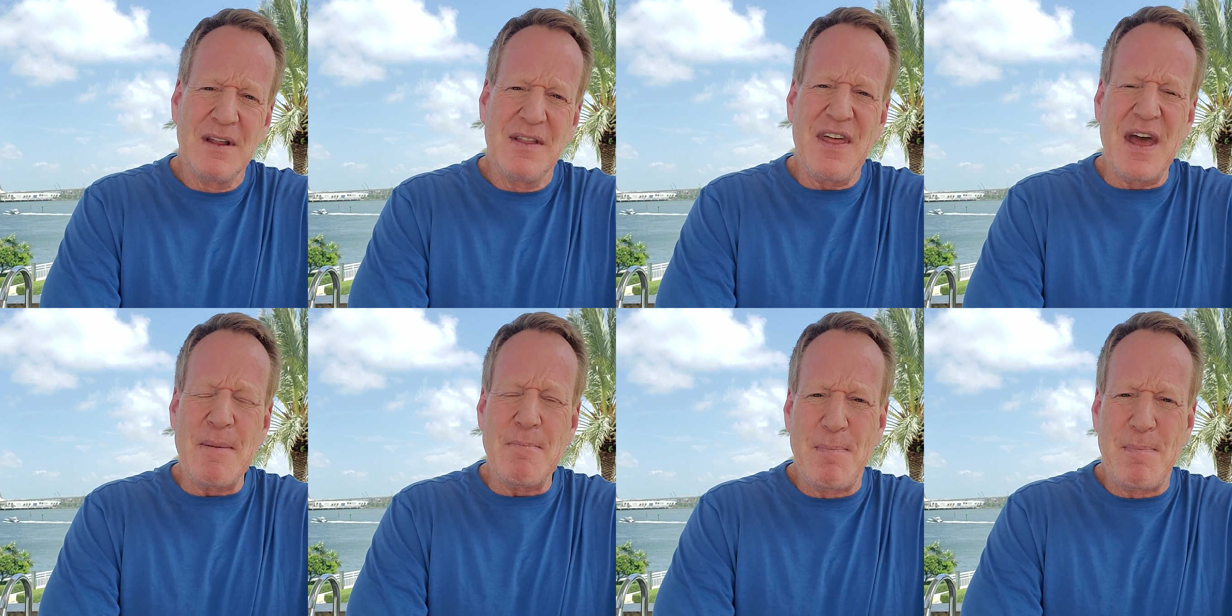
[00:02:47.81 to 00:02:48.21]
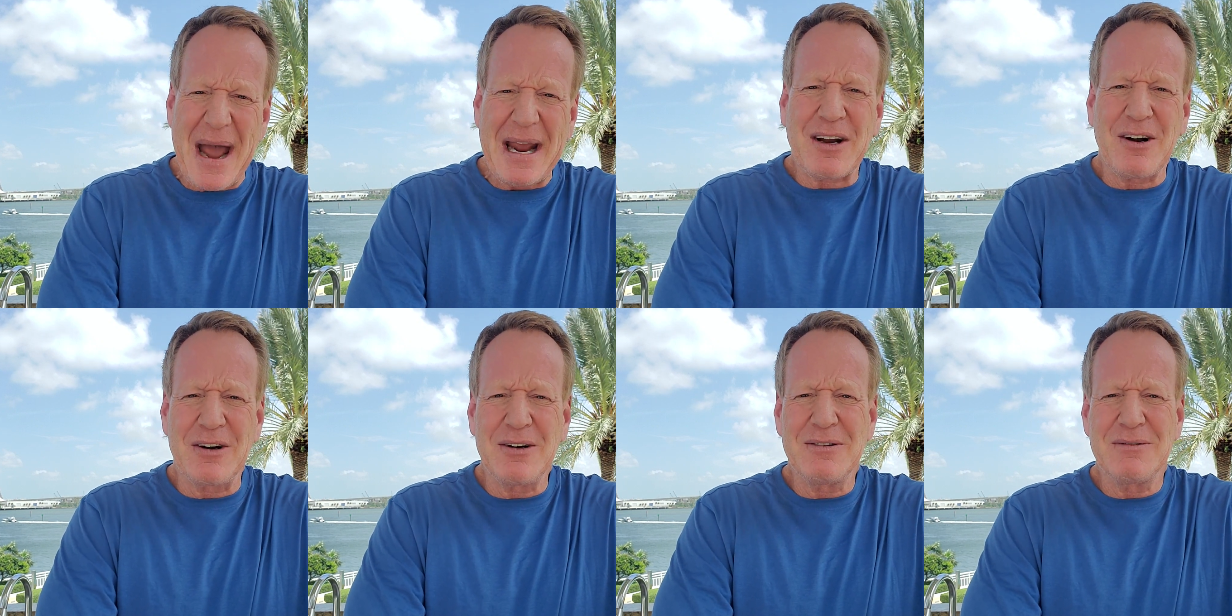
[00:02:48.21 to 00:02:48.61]
than
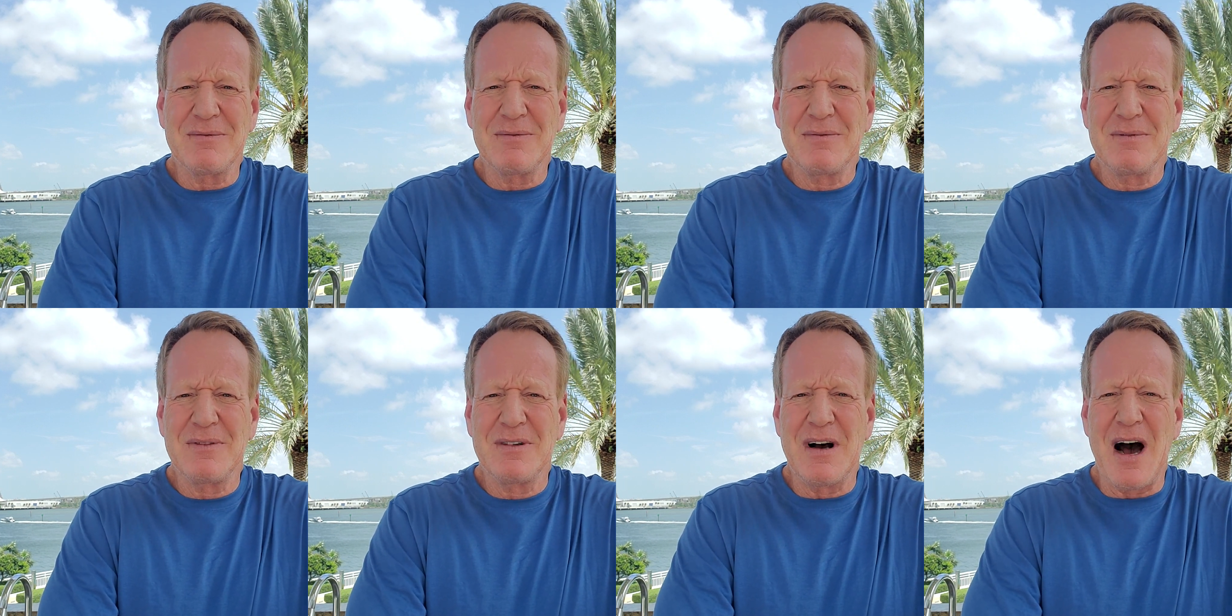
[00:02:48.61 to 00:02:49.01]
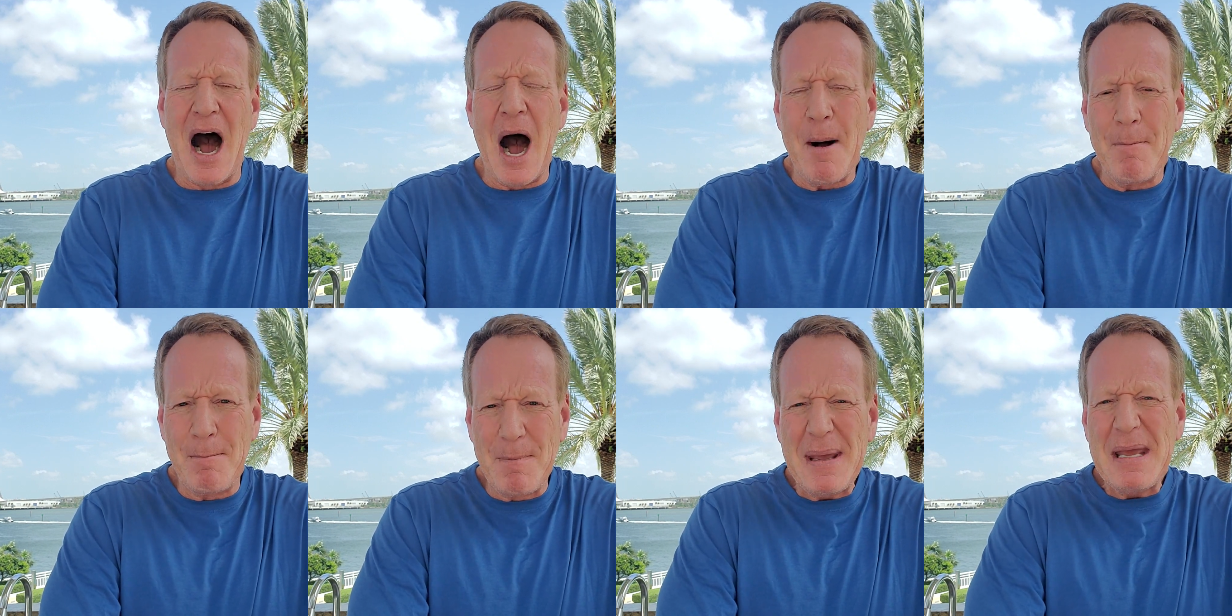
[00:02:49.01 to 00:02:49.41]
Becker
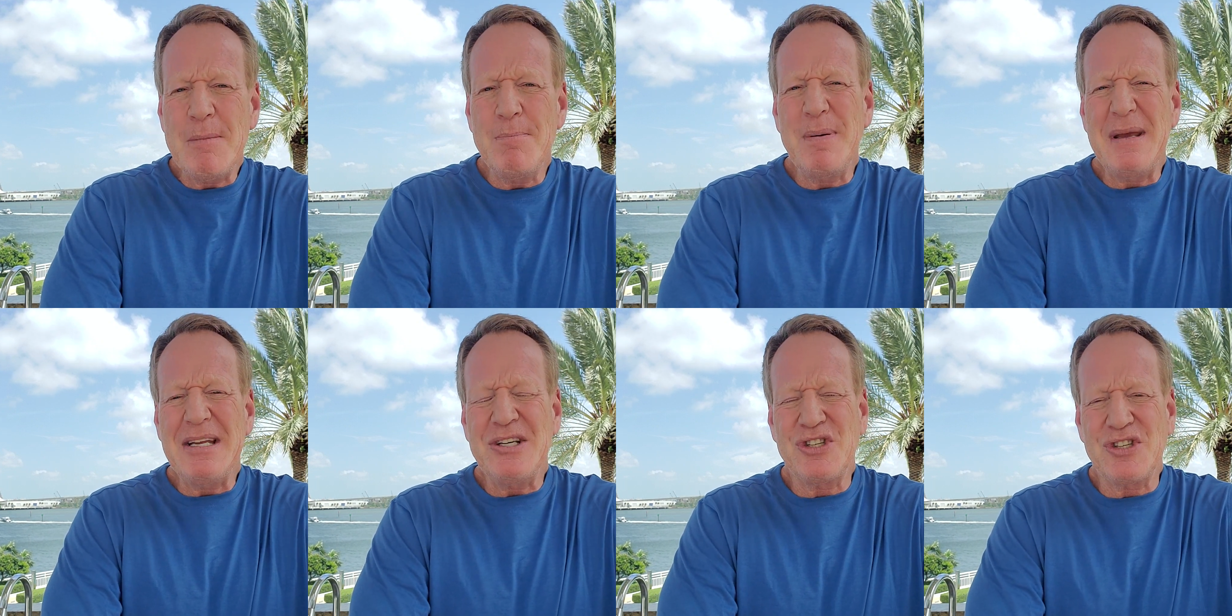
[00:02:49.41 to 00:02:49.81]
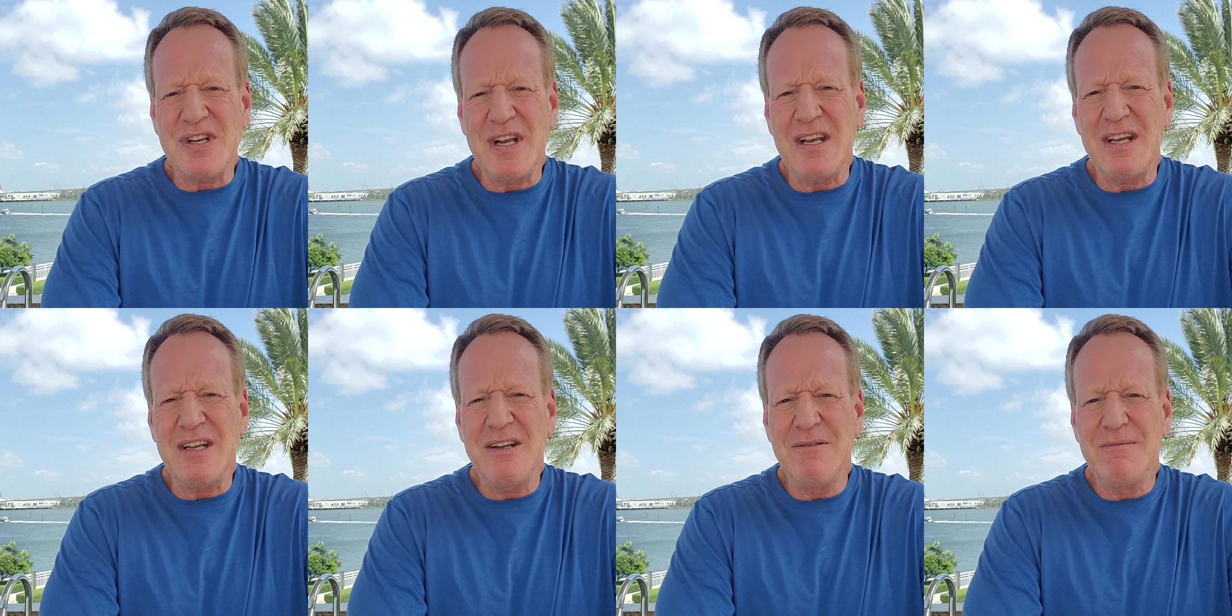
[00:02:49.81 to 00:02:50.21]
on
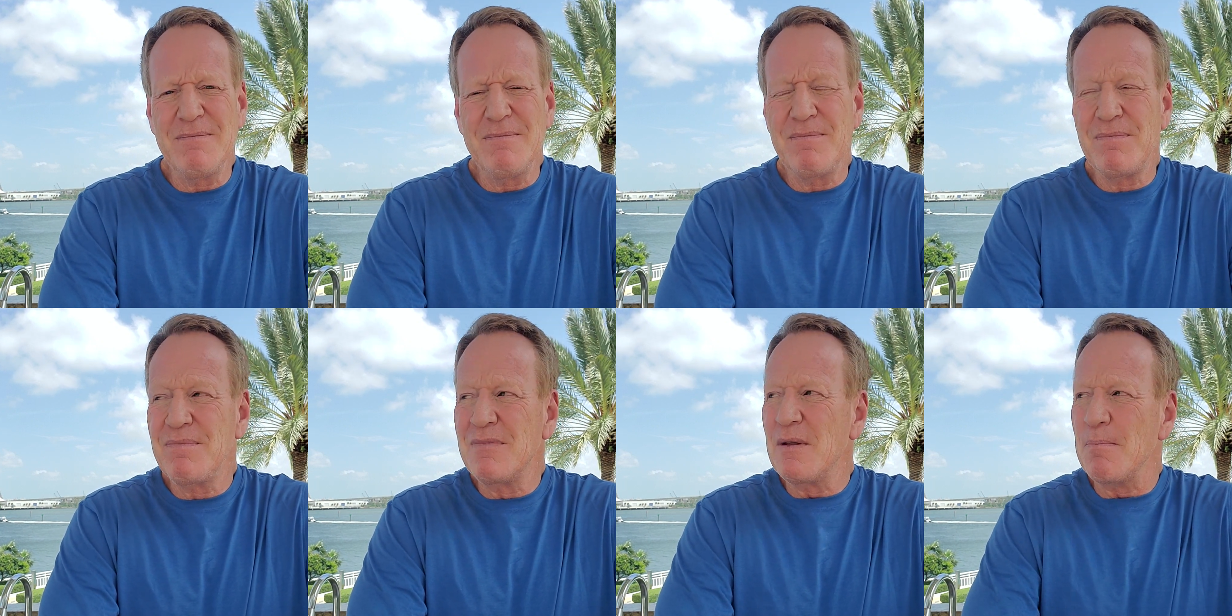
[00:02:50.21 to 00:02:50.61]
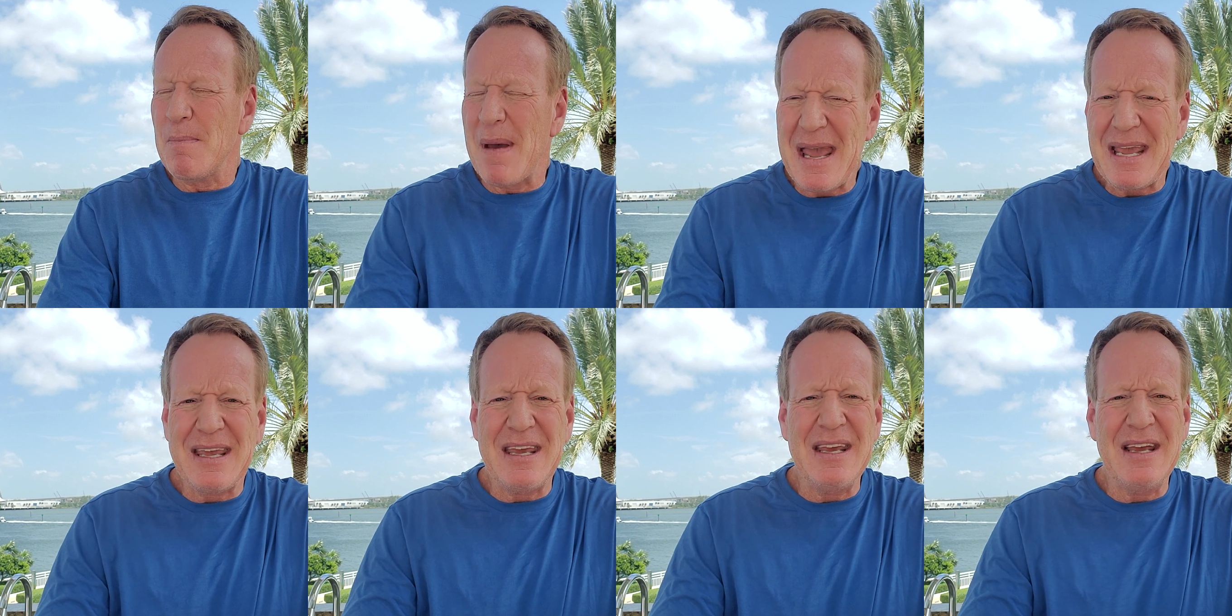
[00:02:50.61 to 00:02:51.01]
BBC
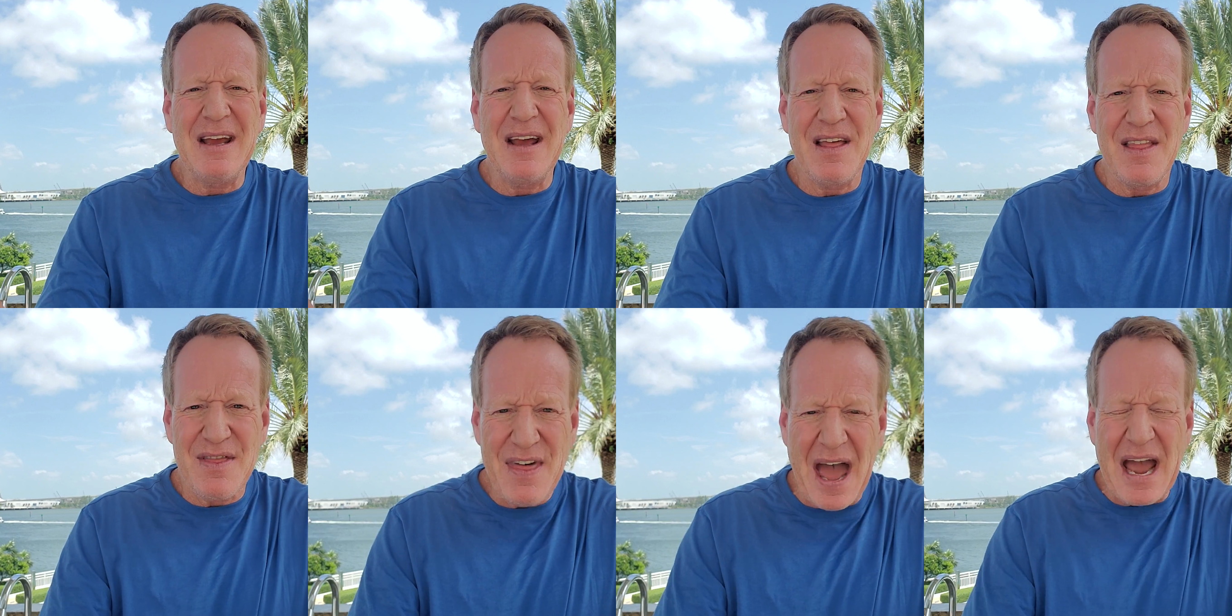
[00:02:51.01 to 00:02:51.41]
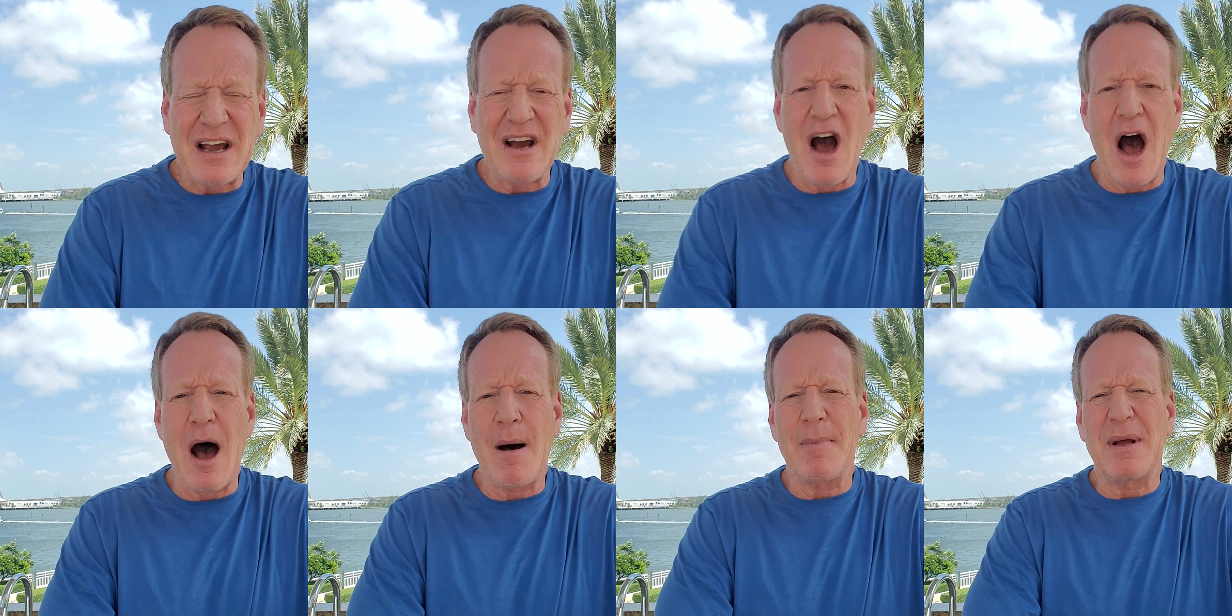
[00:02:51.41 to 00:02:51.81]
making that
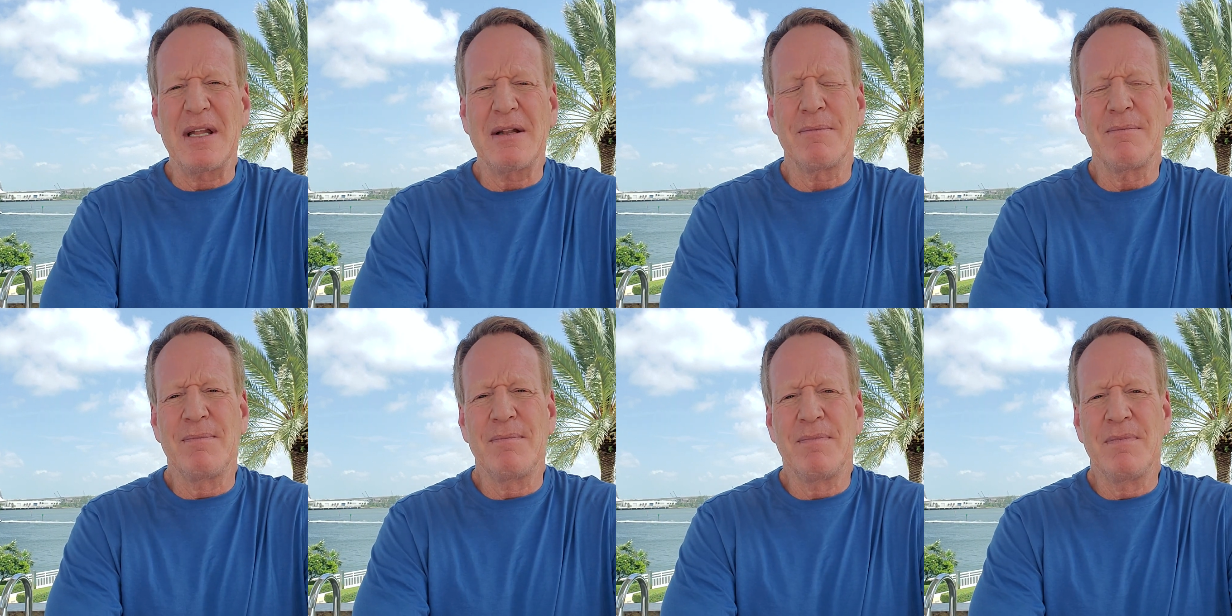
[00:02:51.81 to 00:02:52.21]
comment